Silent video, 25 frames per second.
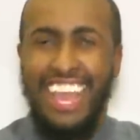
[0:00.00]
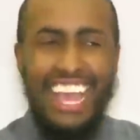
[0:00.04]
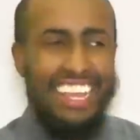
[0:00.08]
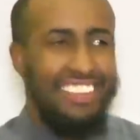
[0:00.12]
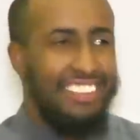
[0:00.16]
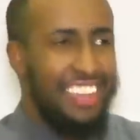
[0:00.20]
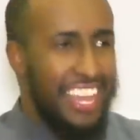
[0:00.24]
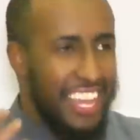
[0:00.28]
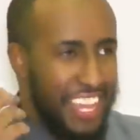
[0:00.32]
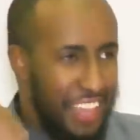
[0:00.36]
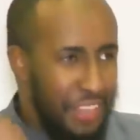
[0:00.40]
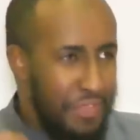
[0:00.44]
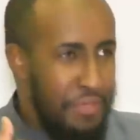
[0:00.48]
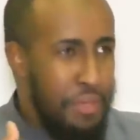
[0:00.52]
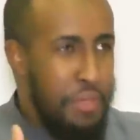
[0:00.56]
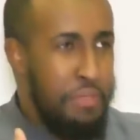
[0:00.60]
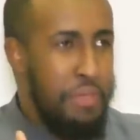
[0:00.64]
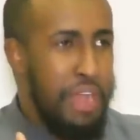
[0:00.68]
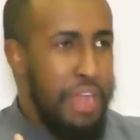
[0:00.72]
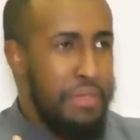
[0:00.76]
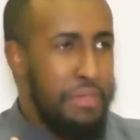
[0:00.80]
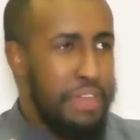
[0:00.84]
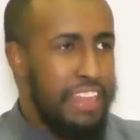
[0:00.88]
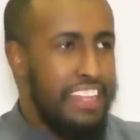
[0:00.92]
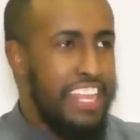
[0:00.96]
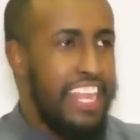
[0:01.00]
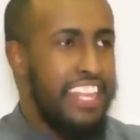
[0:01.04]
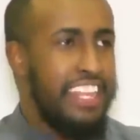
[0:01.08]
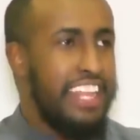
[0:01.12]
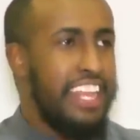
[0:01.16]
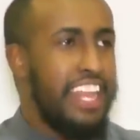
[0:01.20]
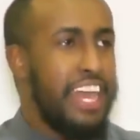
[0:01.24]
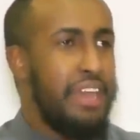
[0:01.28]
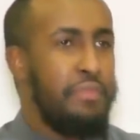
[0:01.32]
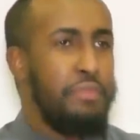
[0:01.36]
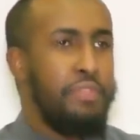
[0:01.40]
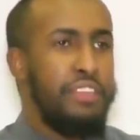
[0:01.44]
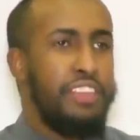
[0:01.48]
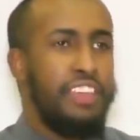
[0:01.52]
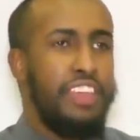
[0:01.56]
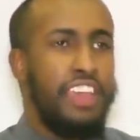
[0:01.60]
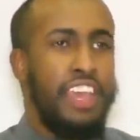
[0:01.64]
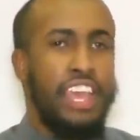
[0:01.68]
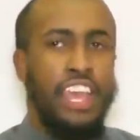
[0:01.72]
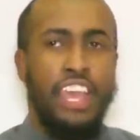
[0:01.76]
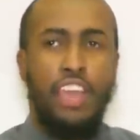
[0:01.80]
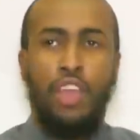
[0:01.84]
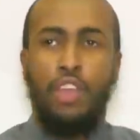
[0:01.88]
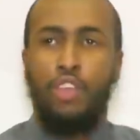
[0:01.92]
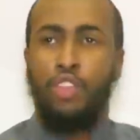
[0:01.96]
I say, give me back my 10 dirhams,
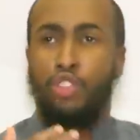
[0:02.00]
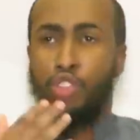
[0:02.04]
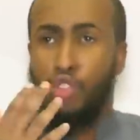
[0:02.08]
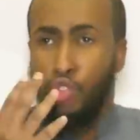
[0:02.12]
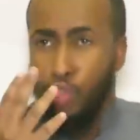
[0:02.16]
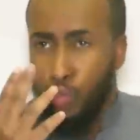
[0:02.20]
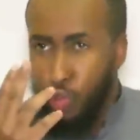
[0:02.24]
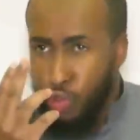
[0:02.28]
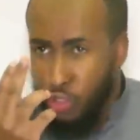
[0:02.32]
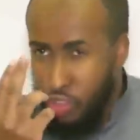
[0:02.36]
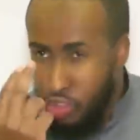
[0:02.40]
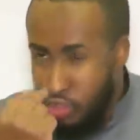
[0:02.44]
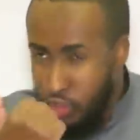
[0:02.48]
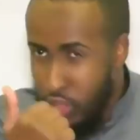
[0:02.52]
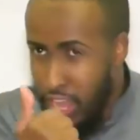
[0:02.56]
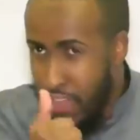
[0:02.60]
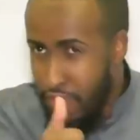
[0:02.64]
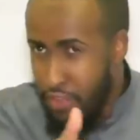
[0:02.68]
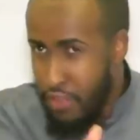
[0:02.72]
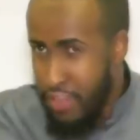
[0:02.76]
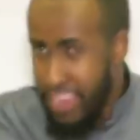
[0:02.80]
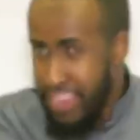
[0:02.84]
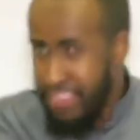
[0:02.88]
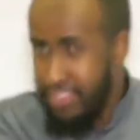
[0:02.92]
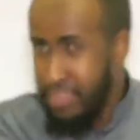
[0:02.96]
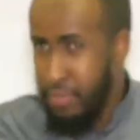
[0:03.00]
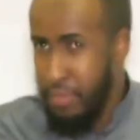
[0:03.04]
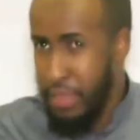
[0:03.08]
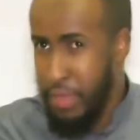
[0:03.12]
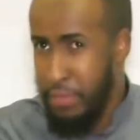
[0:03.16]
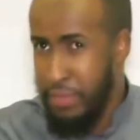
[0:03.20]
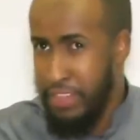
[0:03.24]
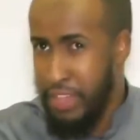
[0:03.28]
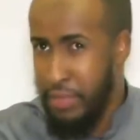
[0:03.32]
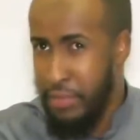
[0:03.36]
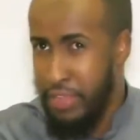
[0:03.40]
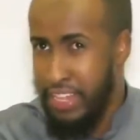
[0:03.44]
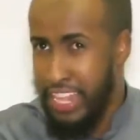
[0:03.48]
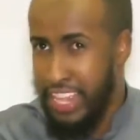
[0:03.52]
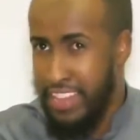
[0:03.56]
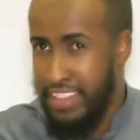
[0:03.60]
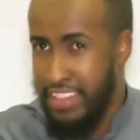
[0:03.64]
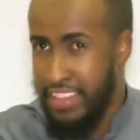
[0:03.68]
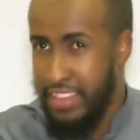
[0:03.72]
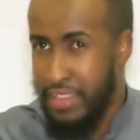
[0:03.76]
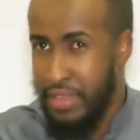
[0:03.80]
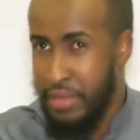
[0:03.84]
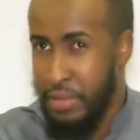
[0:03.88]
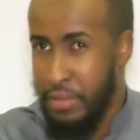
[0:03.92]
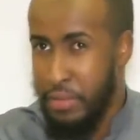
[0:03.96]
do you have a right to be upset with
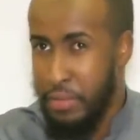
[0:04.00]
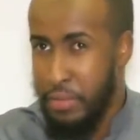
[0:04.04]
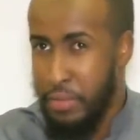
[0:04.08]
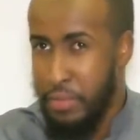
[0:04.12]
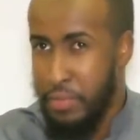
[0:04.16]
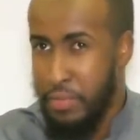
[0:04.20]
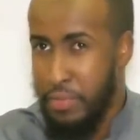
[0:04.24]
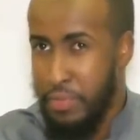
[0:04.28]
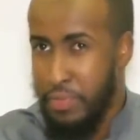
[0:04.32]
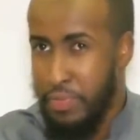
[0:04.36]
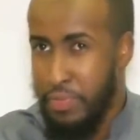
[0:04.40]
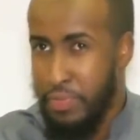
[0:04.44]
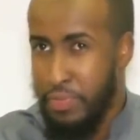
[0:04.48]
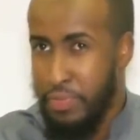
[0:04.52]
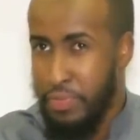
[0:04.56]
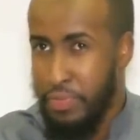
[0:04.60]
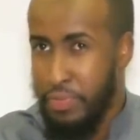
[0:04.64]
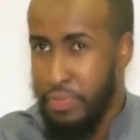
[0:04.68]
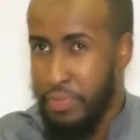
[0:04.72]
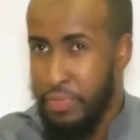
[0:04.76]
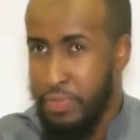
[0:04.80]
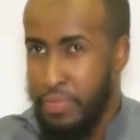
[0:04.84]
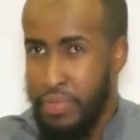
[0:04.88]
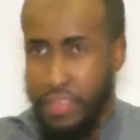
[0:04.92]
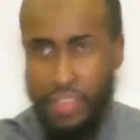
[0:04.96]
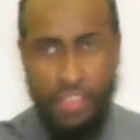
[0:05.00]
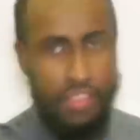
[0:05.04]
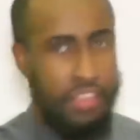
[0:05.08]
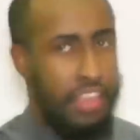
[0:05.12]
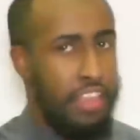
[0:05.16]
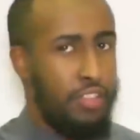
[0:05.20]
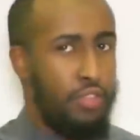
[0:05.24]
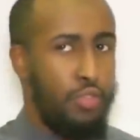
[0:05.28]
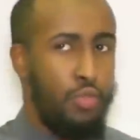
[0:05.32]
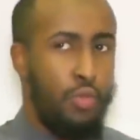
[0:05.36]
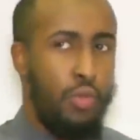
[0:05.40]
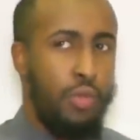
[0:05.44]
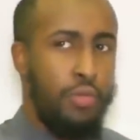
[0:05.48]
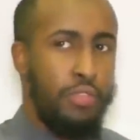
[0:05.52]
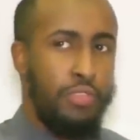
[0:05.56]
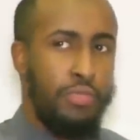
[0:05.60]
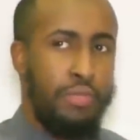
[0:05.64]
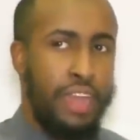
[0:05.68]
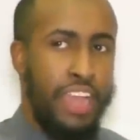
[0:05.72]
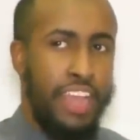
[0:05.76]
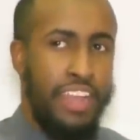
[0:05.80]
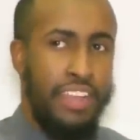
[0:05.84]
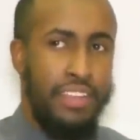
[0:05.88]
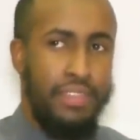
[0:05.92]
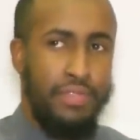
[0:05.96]
that? I took what was
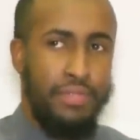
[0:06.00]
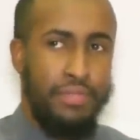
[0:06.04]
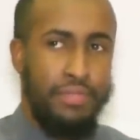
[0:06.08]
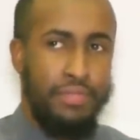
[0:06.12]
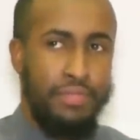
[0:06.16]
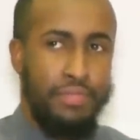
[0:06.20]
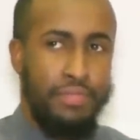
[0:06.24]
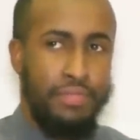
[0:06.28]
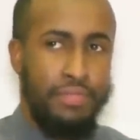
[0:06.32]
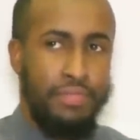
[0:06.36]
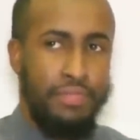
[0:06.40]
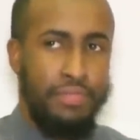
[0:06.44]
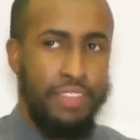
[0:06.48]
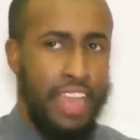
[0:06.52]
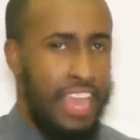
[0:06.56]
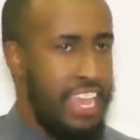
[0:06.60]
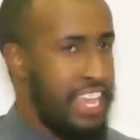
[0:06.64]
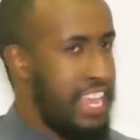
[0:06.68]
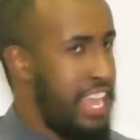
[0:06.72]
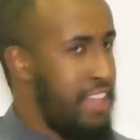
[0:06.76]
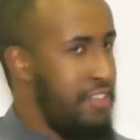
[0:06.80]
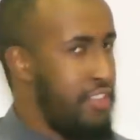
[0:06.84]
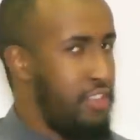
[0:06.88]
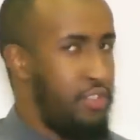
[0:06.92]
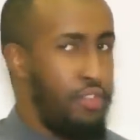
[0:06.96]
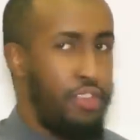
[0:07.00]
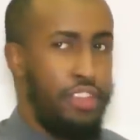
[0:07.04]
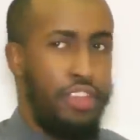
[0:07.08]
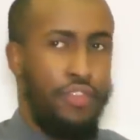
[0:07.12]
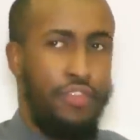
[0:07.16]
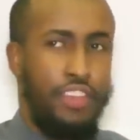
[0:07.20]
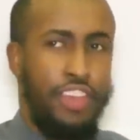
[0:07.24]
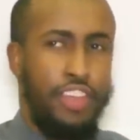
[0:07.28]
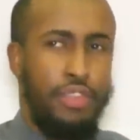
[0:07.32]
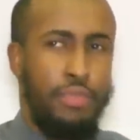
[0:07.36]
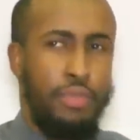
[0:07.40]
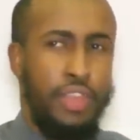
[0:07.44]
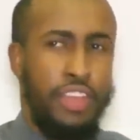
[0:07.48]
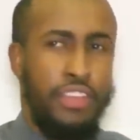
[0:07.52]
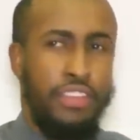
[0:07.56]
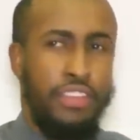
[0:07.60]
mine. I gave it to you in the first